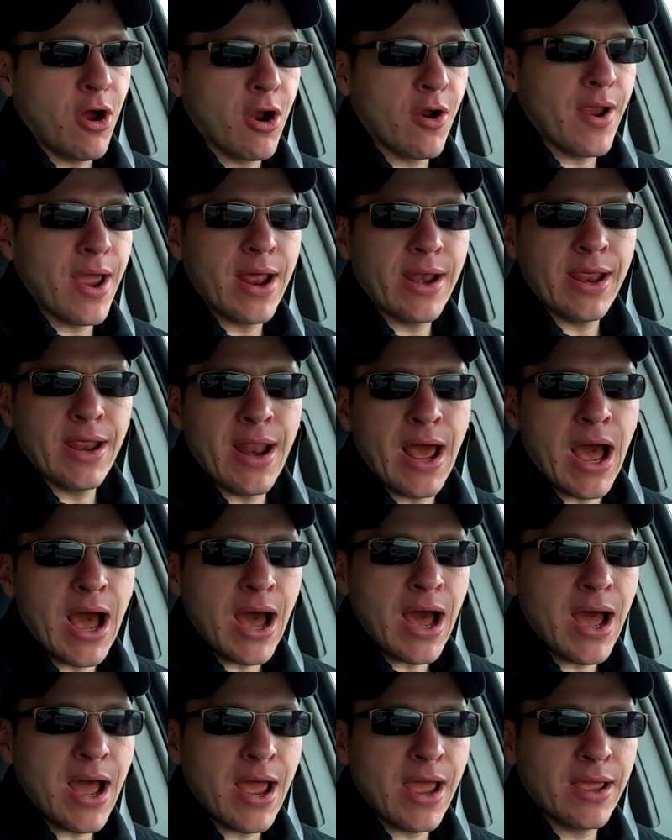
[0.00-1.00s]
are at a
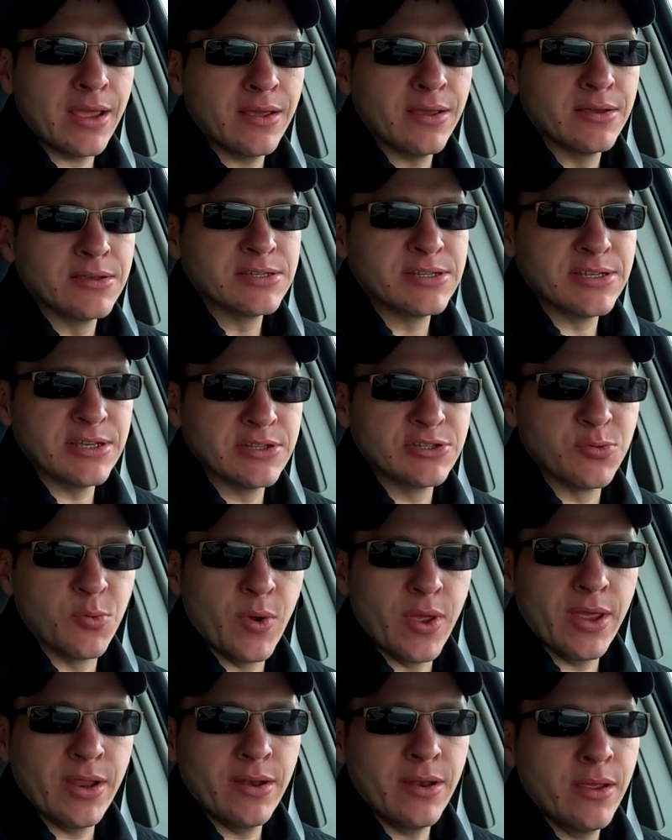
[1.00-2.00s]
high since
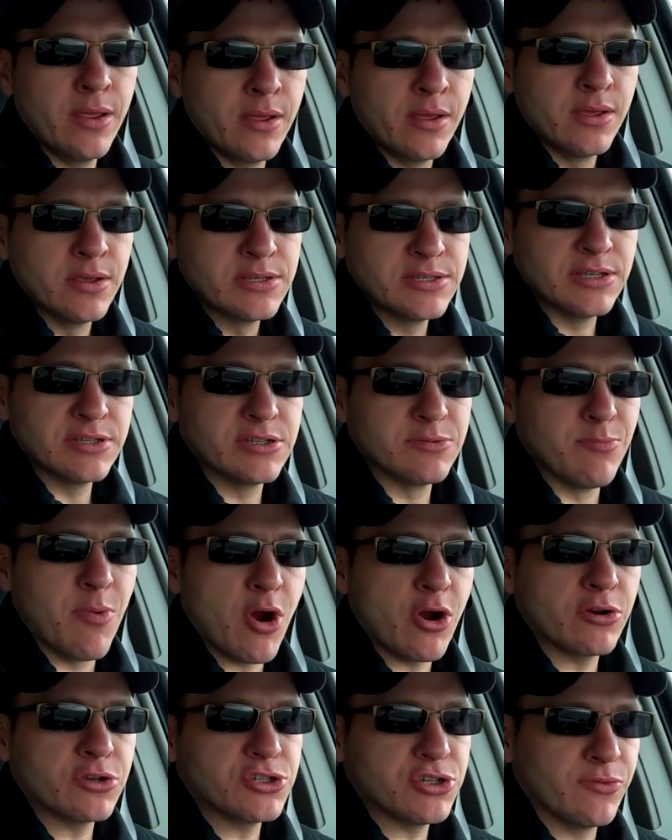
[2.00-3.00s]
when? Since
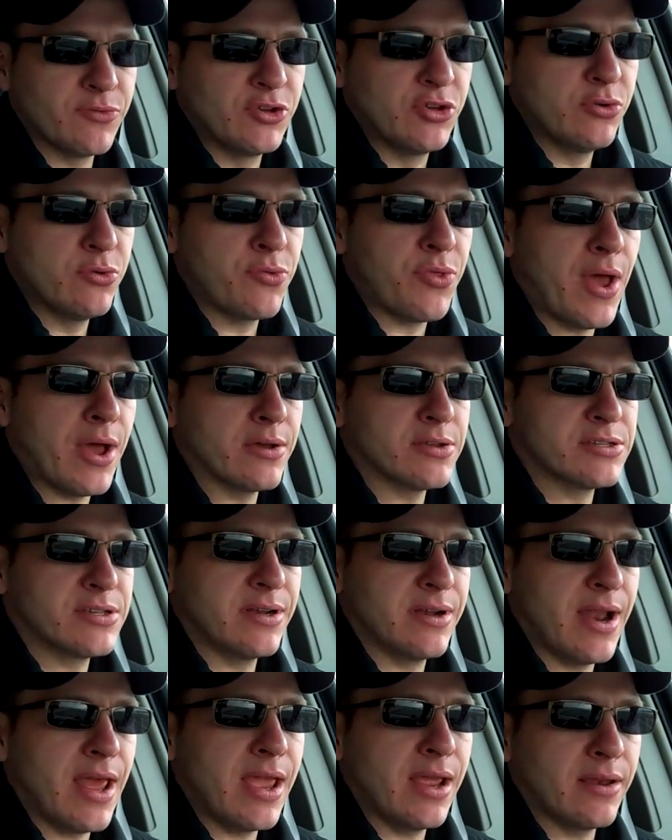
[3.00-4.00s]
March of
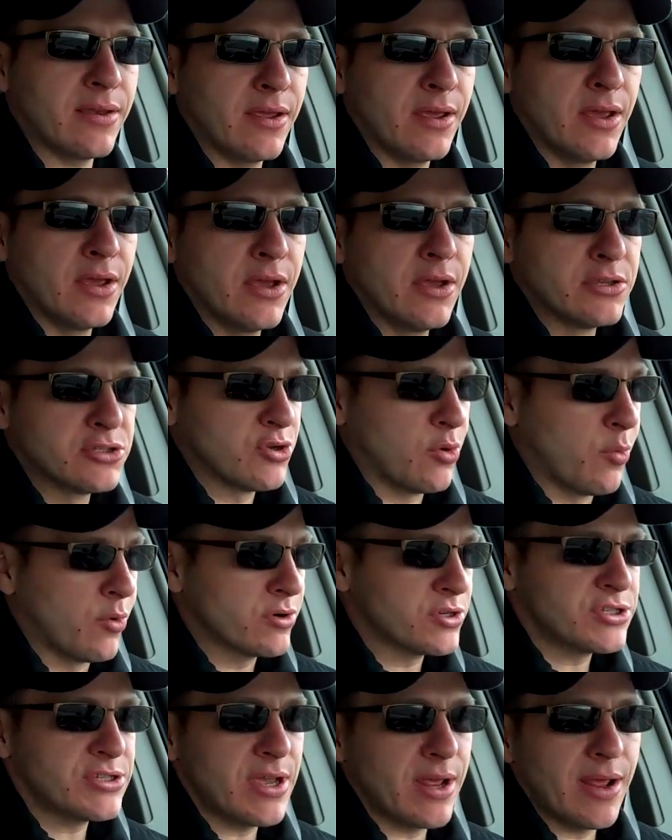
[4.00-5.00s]
2008. So
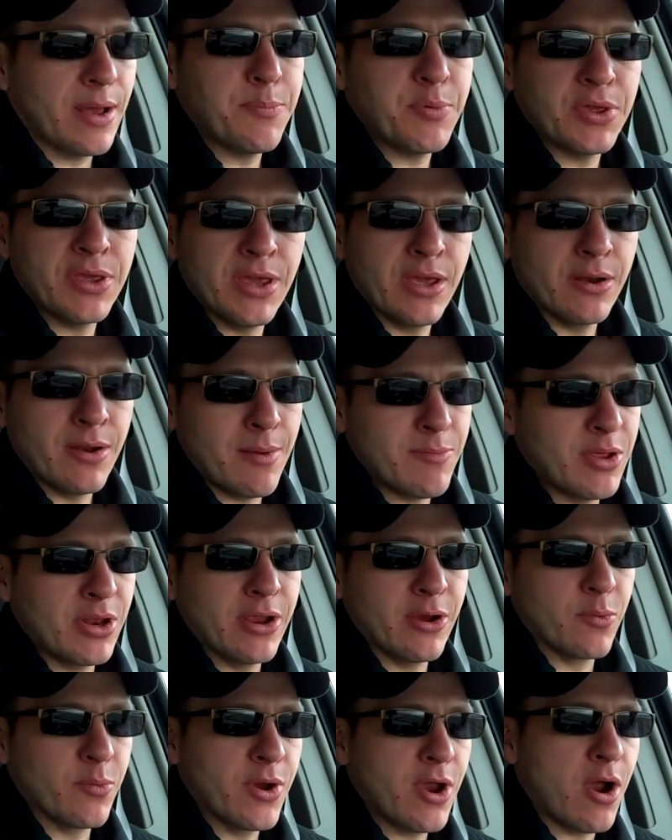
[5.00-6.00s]
we're set up again. I
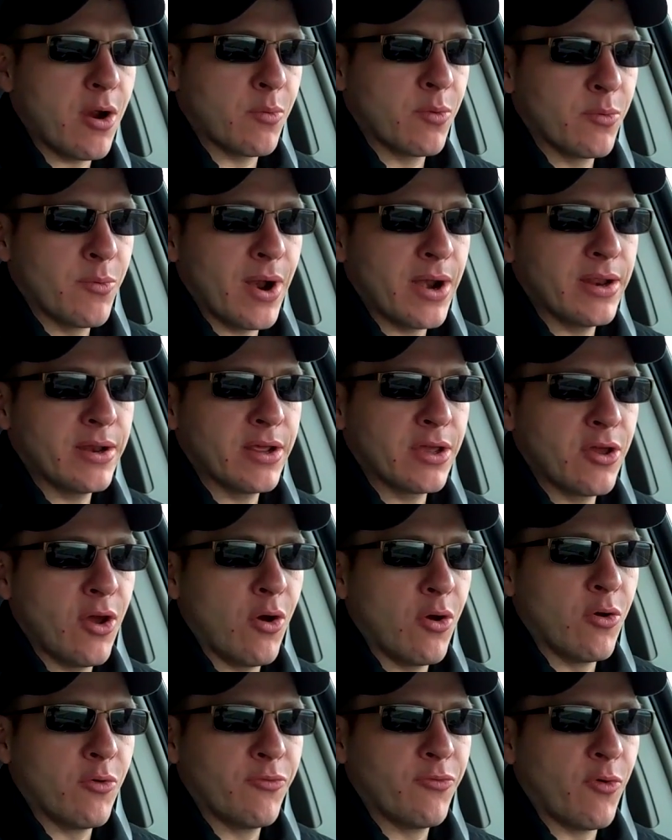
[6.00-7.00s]
mean, here we are. We're ready to
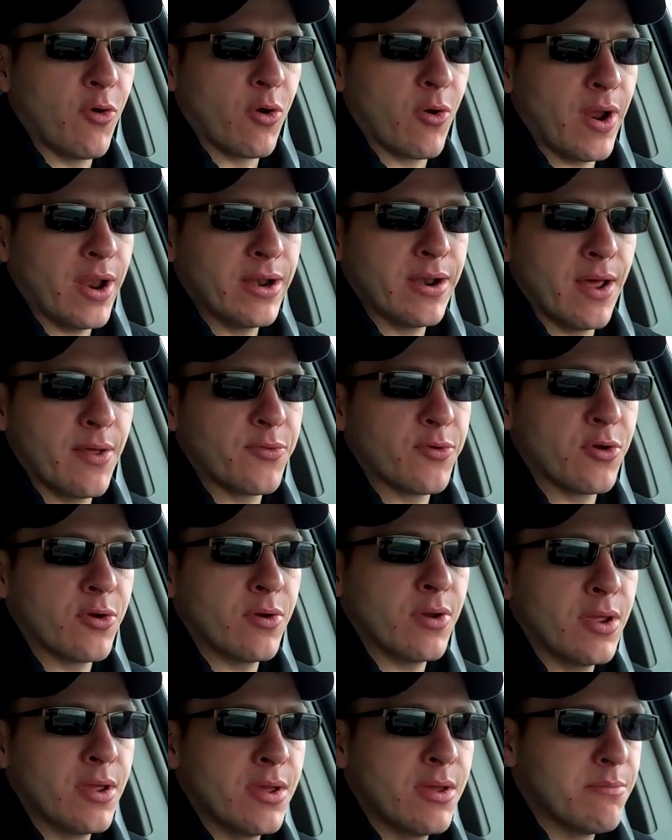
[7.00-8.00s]
go for
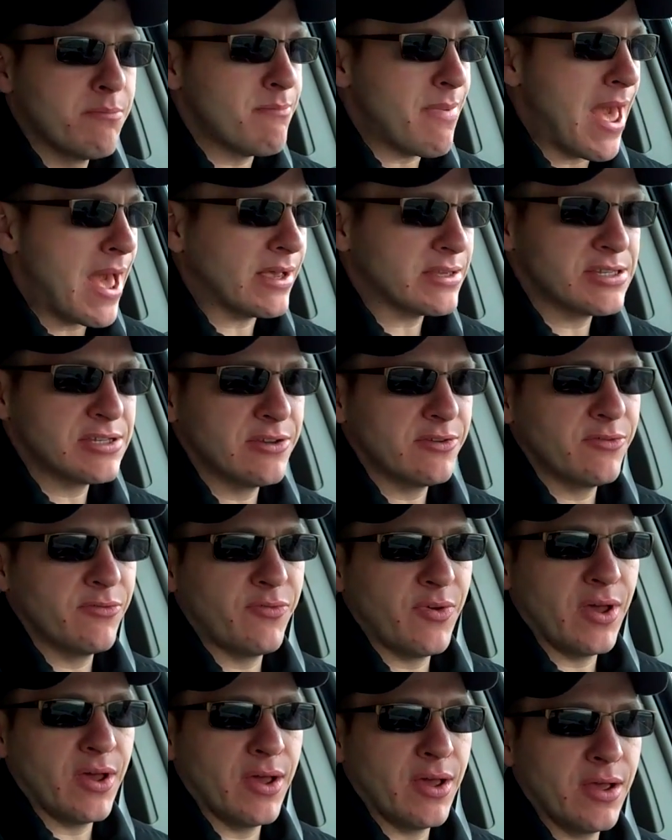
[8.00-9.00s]
another
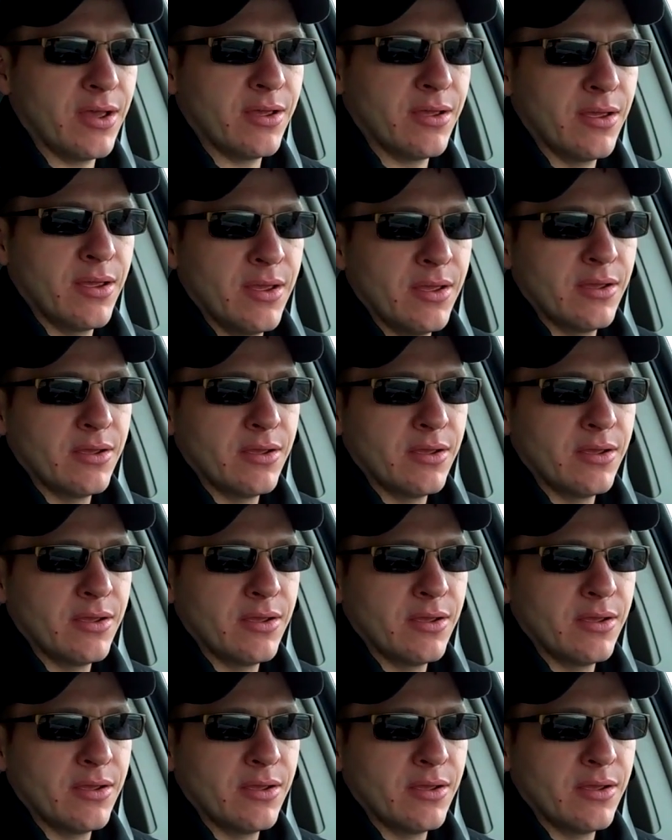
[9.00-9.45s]
massive uh,